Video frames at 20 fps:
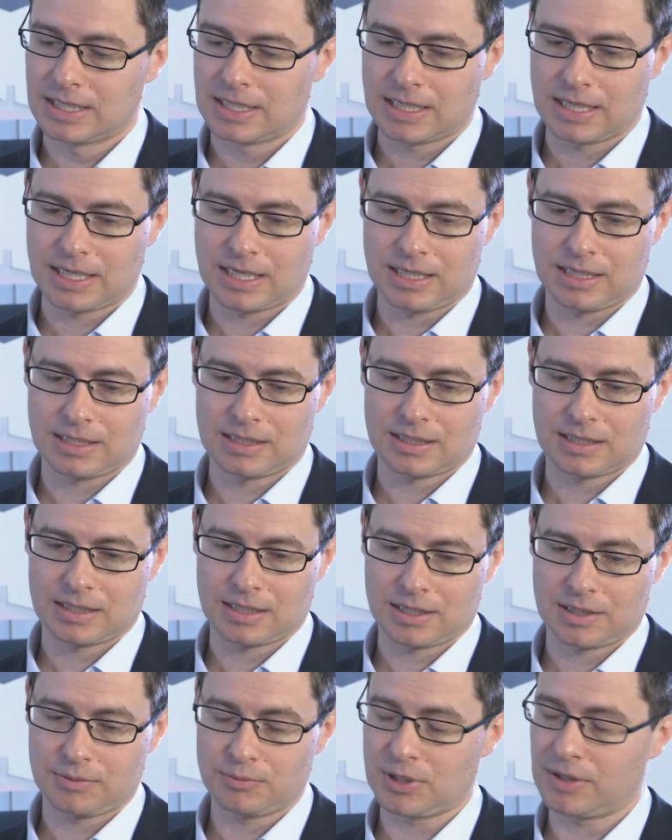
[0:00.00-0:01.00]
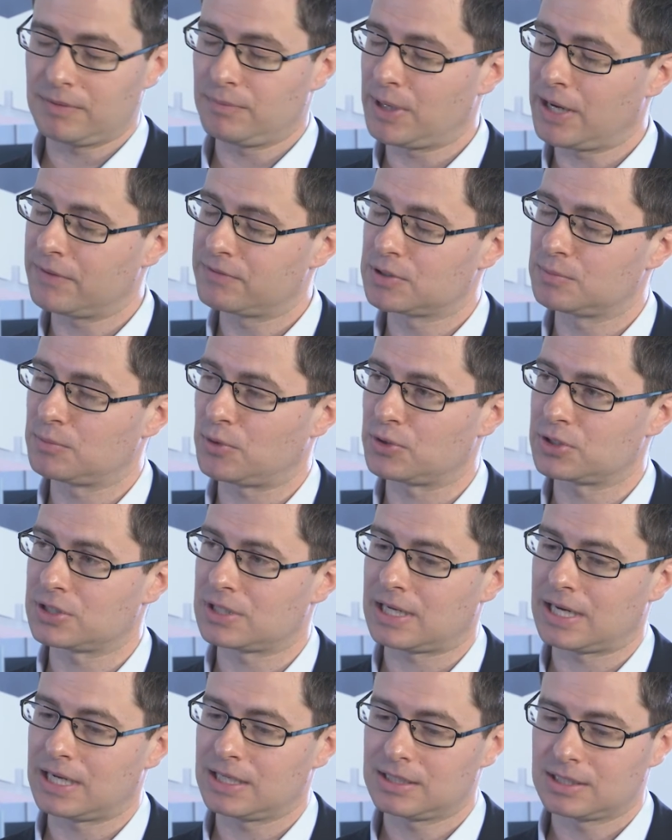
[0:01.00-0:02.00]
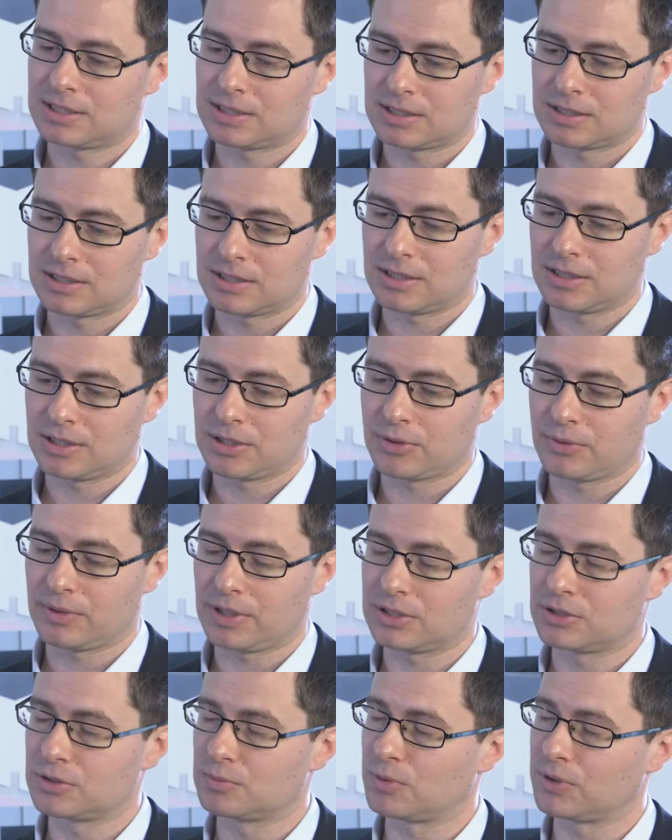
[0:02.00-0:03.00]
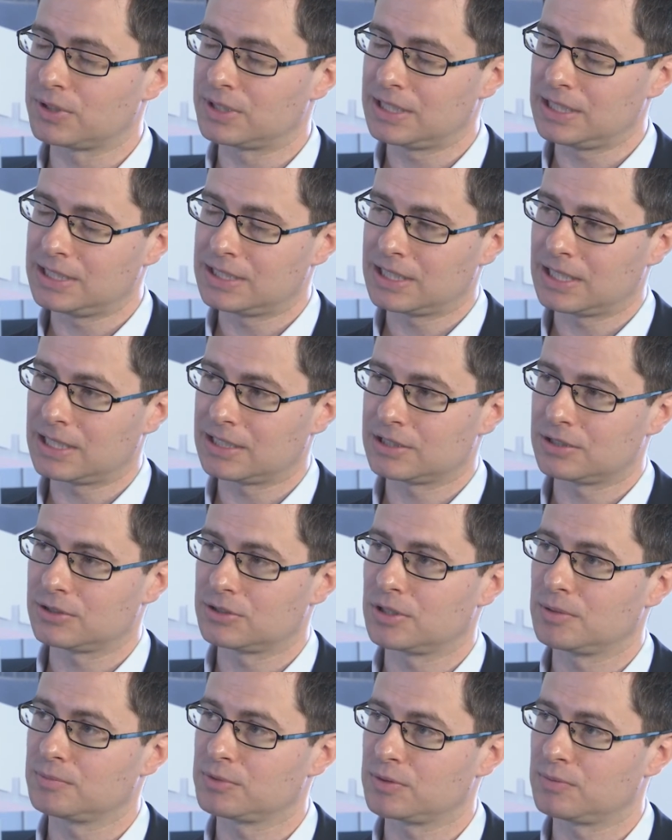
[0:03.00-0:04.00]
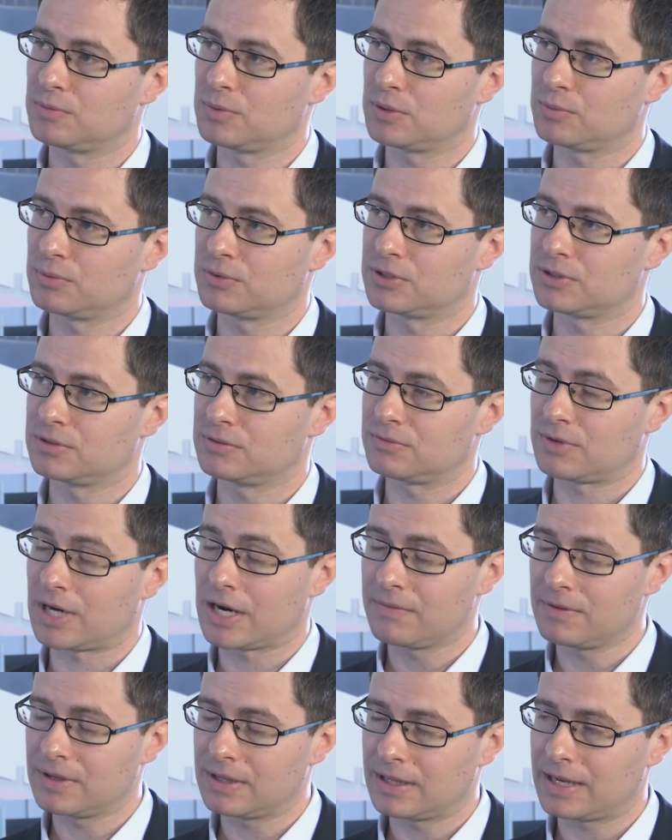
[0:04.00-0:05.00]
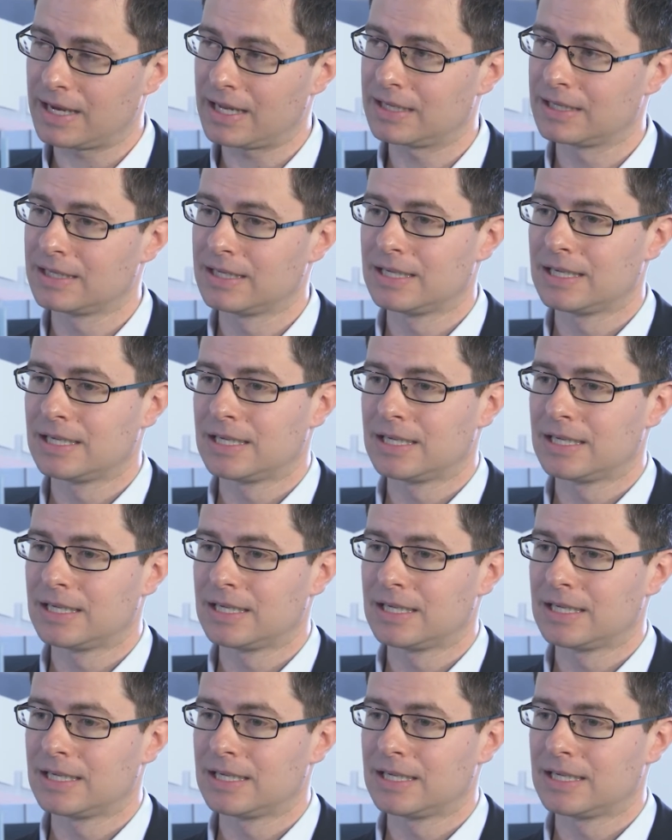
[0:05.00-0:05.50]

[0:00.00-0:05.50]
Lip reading: And I think we have some more slides going into more details in terms of what was driving that.